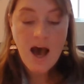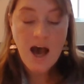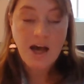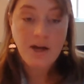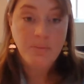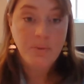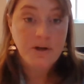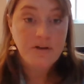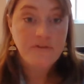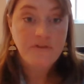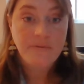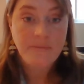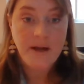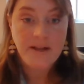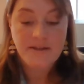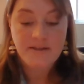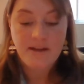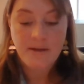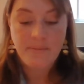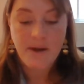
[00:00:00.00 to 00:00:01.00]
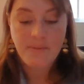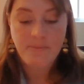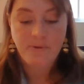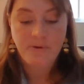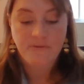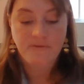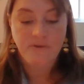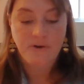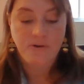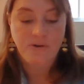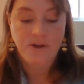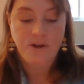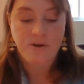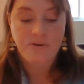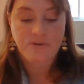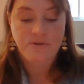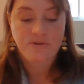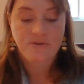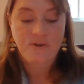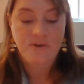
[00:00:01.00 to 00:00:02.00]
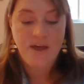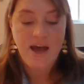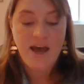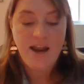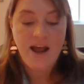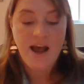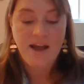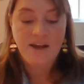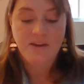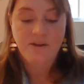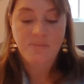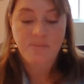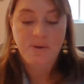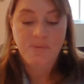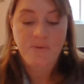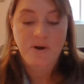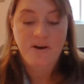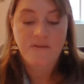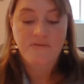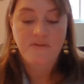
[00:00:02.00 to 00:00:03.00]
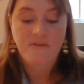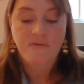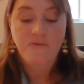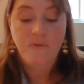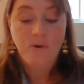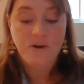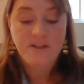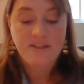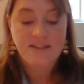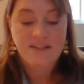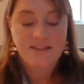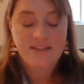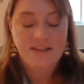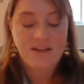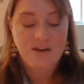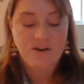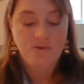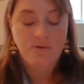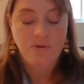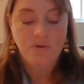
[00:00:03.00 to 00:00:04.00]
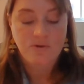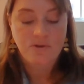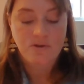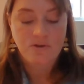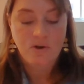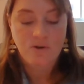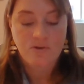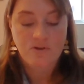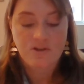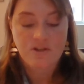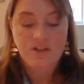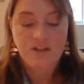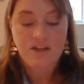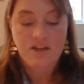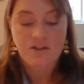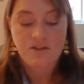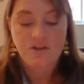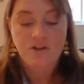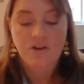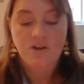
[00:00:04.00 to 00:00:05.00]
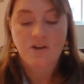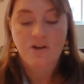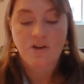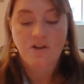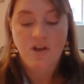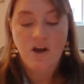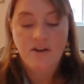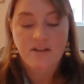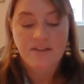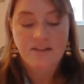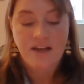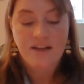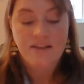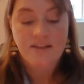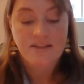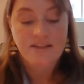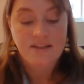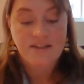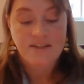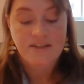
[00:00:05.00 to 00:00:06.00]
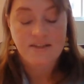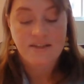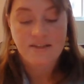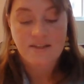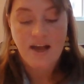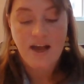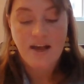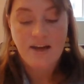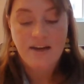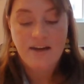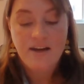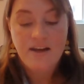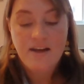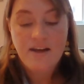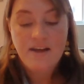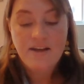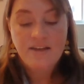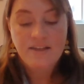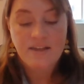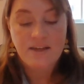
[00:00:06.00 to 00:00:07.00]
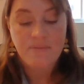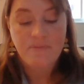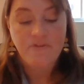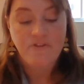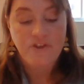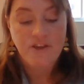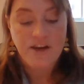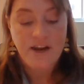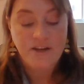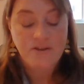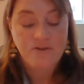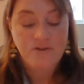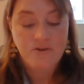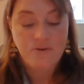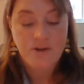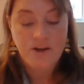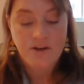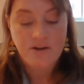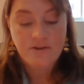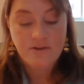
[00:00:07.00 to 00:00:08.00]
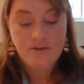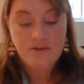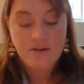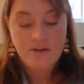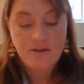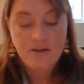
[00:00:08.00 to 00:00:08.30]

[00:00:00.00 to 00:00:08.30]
I'd worked for months on my portfolio so that I could be one of the 4 16-year-olds chosen to intern alongside the city's design team for the next 2 years.